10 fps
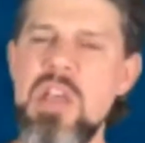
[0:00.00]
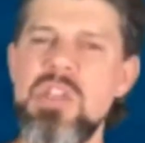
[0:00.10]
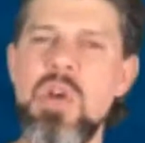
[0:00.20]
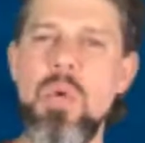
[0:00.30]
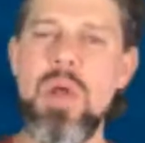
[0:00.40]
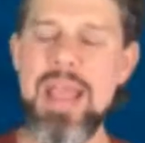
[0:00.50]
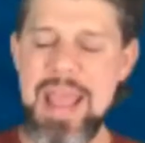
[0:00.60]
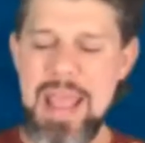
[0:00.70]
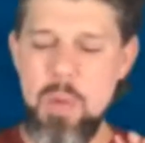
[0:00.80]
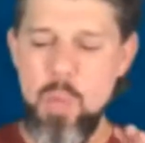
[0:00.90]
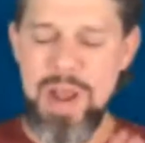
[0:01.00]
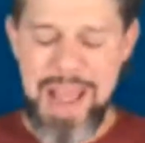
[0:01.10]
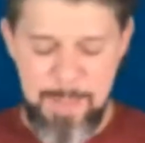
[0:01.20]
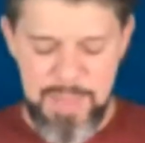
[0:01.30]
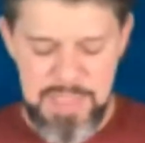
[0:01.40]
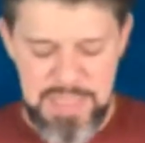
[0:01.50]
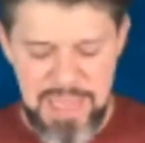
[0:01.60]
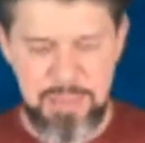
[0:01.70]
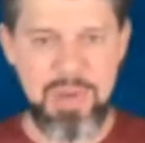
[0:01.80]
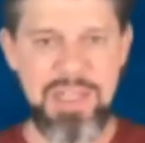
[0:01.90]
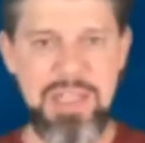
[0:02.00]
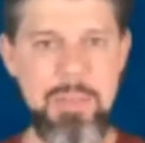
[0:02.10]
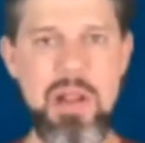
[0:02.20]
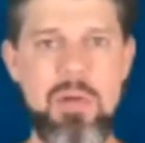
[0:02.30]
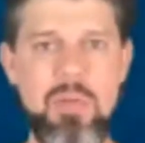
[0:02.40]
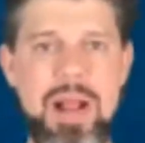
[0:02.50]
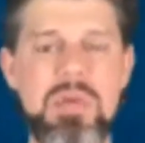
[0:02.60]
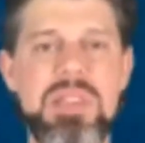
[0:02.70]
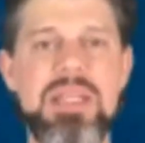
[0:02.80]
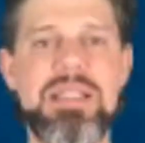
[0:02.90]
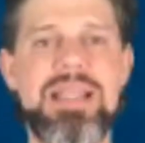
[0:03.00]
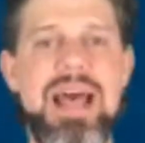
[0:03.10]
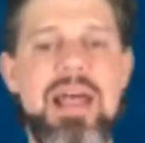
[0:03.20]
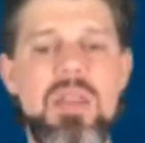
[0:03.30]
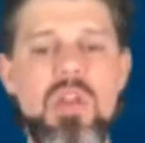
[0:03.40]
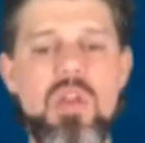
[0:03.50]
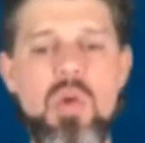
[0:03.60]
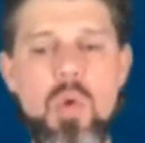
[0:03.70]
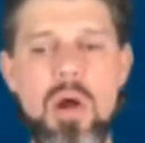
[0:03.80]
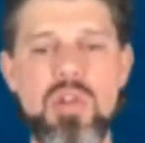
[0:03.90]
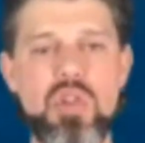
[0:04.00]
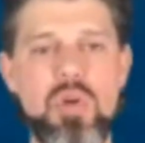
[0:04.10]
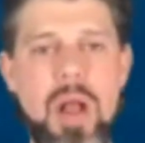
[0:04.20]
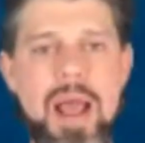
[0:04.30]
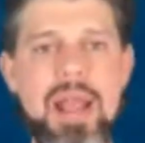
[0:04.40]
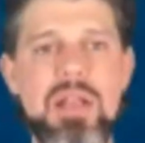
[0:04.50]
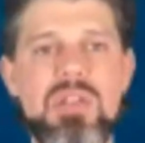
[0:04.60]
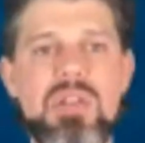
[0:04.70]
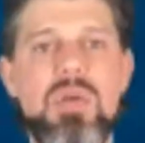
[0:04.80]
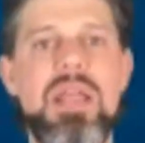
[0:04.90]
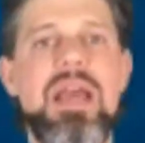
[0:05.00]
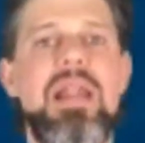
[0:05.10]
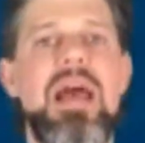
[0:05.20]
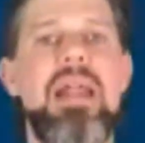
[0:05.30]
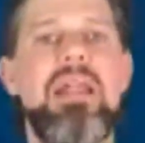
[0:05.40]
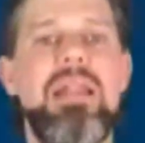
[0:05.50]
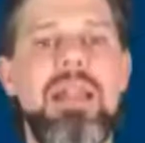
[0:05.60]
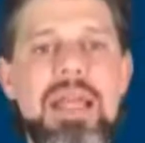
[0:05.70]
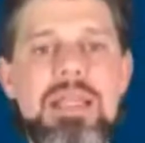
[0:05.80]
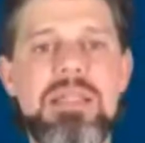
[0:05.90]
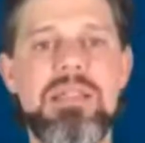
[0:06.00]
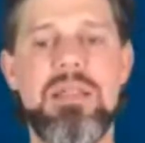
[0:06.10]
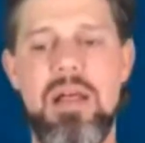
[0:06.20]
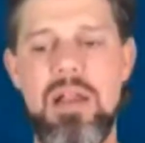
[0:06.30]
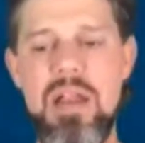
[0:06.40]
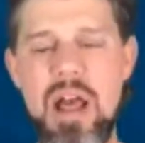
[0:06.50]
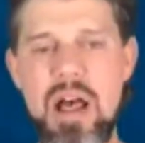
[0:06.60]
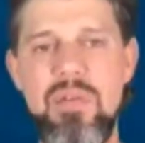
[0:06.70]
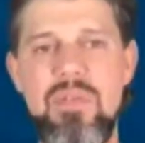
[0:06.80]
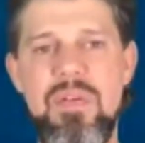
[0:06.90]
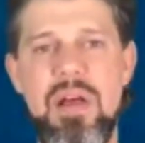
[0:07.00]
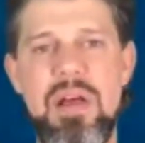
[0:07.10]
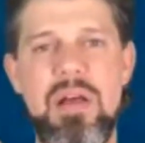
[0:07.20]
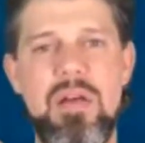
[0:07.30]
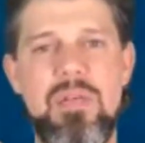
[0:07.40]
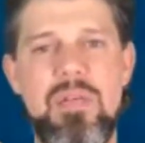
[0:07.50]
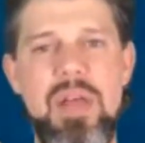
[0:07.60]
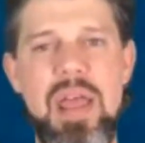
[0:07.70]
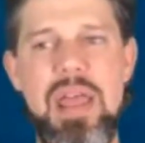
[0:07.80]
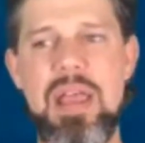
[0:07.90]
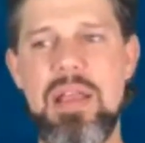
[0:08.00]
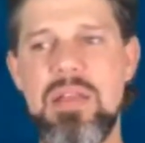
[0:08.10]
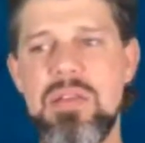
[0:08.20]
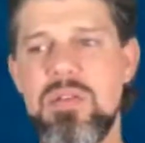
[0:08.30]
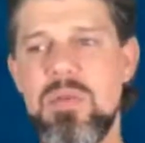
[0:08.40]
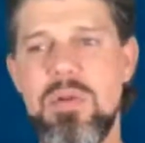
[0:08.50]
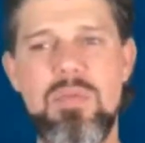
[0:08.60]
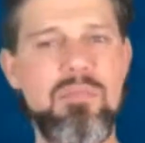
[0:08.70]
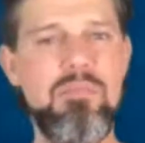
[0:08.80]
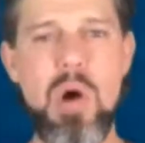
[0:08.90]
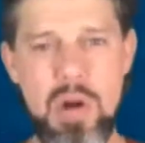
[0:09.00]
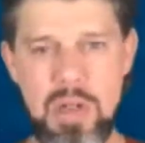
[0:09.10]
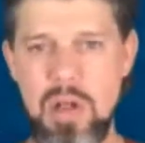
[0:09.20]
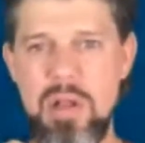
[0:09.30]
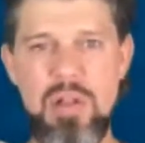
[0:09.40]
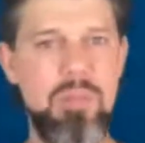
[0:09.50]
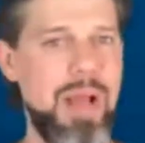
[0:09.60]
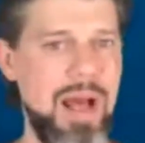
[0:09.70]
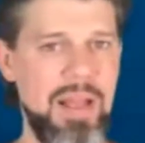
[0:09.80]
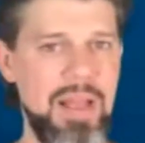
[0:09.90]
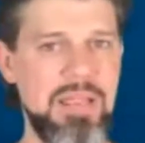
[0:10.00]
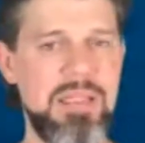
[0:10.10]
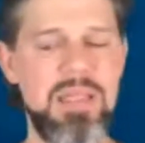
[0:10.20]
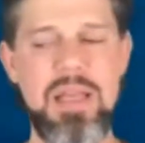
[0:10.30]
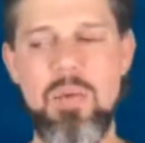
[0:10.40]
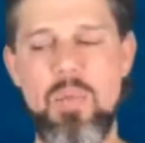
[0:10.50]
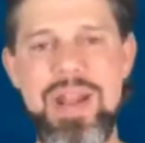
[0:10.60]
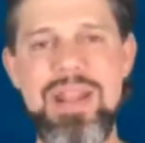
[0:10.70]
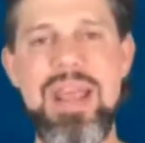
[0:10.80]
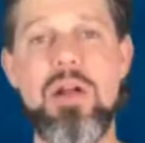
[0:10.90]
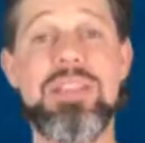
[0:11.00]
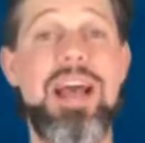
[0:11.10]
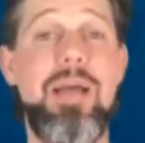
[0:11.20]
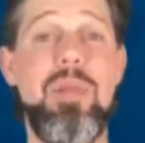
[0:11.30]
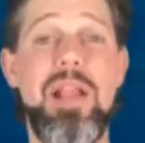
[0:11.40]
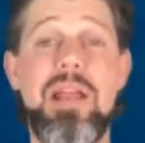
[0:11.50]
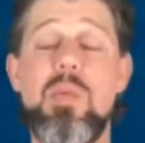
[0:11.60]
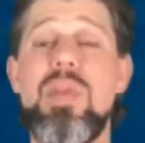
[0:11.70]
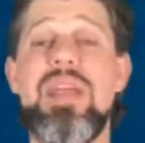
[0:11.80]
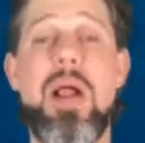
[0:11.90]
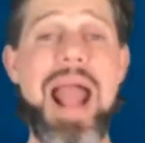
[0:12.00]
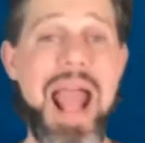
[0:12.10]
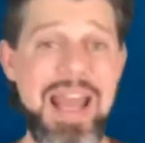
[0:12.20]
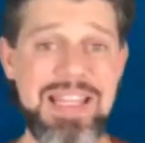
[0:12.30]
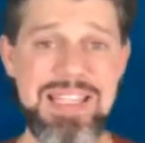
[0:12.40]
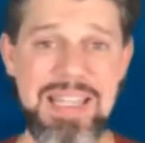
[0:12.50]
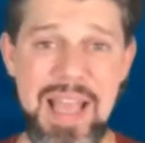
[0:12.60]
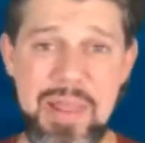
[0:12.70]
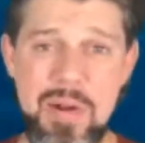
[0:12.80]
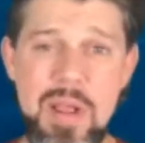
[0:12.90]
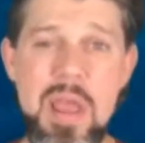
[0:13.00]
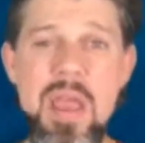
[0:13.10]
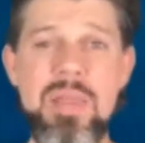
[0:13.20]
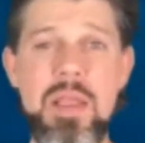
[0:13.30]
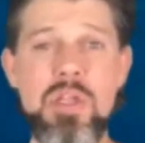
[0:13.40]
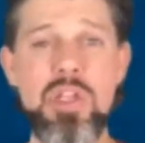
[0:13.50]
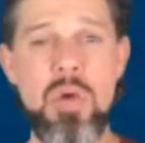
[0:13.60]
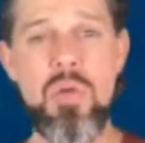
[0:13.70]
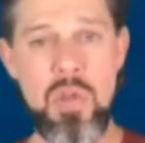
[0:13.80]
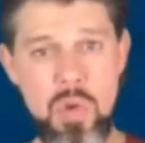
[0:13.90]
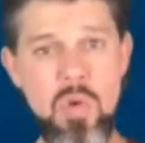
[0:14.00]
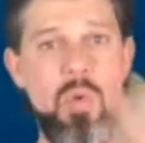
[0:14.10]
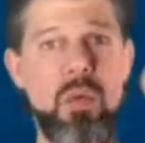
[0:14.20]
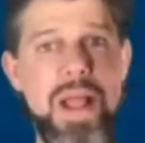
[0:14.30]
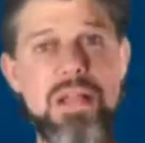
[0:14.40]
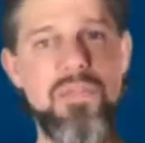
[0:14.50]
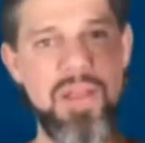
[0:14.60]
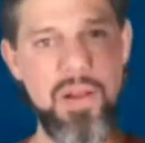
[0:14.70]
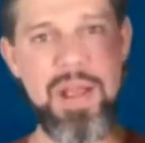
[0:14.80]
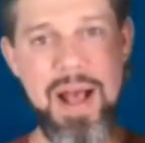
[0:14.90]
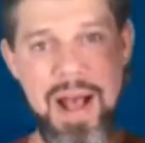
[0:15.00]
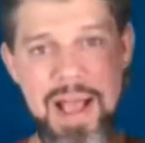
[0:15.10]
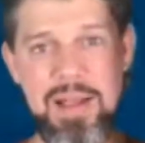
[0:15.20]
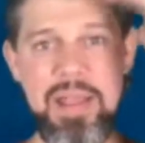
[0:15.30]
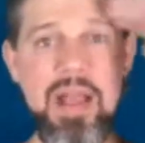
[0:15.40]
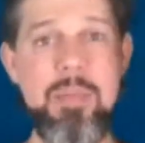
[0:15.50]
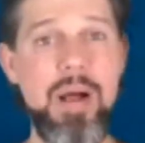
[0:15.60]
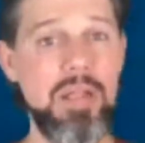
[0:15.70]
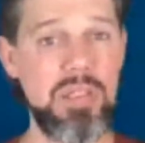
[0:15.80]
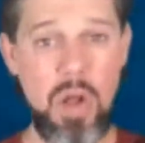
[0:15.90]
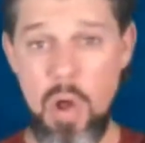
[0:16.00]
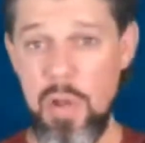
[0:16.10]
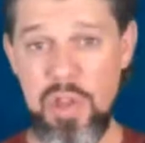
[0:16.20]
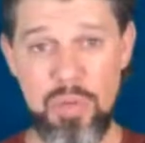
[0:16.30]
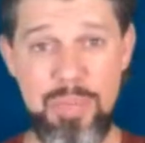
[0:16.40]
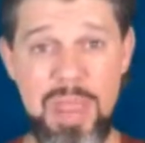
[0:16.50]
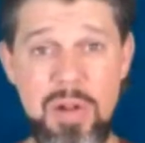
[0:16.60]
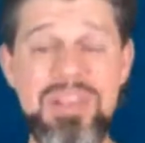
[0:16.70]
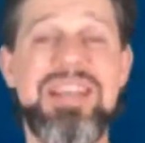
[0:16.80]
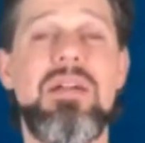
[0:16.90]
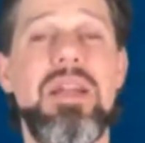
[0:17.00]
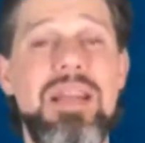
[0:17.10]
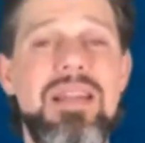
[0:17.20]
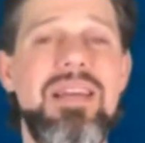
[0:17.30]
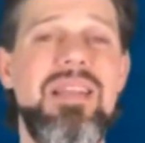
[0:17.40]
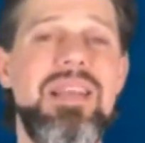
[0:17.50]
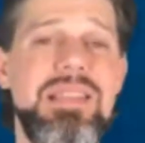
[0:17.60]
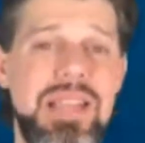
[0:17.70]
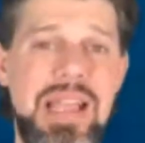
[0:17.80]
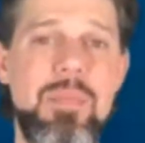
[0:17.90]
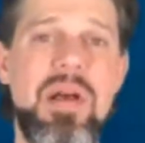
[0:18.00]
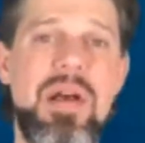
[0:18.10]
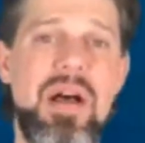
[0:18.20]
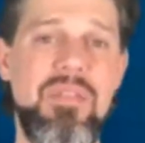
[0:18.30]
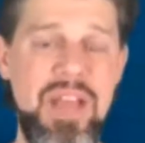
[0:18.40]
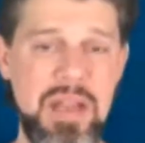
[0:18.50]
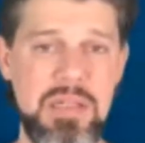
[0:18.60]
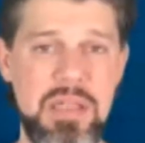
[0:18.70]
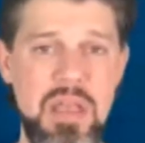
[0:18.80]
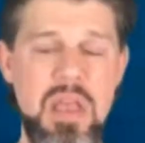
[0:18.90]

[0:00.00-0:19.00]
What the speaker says: So what happens at the preliminary rounds is that you are trying to get at least enough of a sort of mark on your ballots when they are tabulated, when they're added together. They show you ranked very highly amongst all your peers that are in the same event.